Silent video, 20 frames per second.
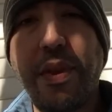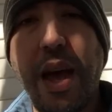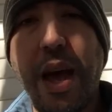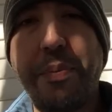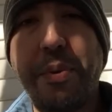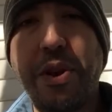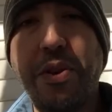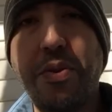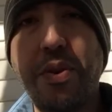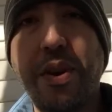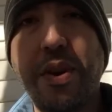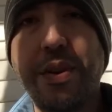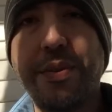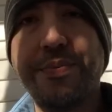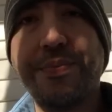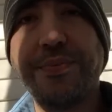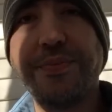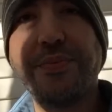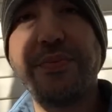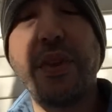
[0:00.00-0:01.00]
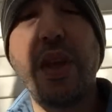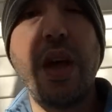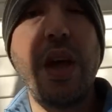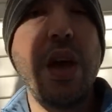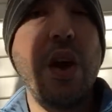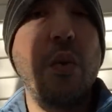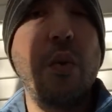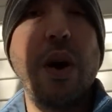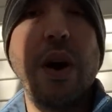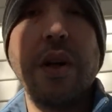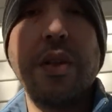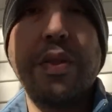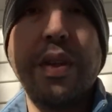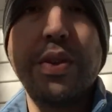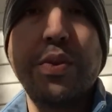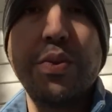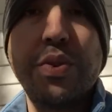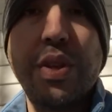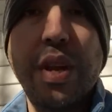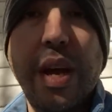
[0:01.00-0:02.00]
Happy New Year. Well,
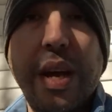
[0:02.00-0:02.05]
this was